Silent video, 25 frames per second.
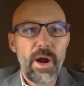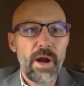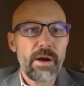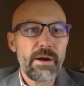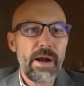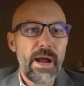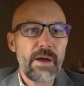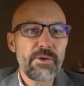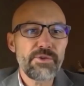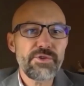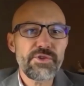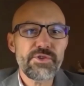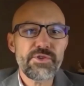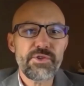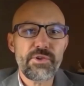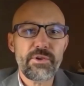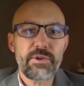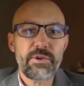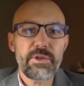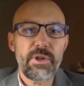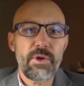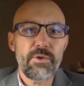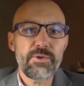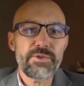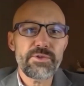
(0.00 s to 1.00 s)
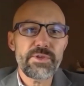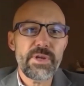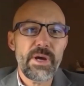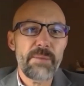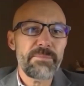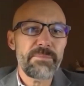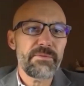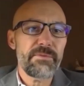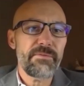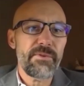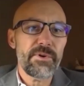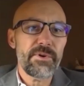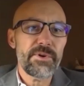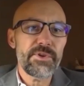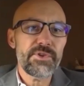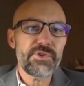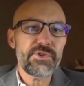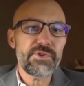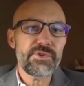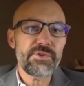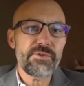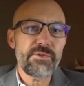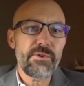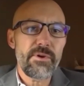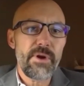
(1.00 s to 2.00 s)
Our houses are closed up, the
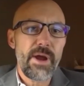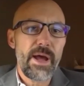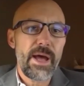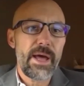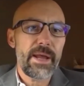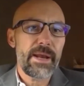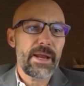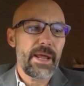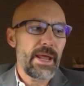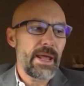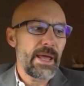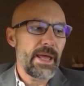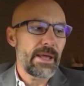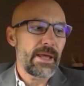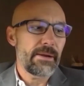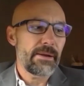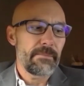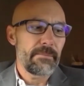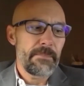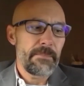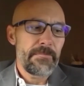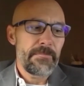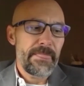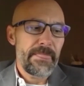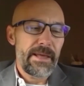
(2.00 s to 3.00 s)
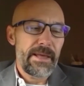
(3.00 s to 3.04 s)
furnaces are on, and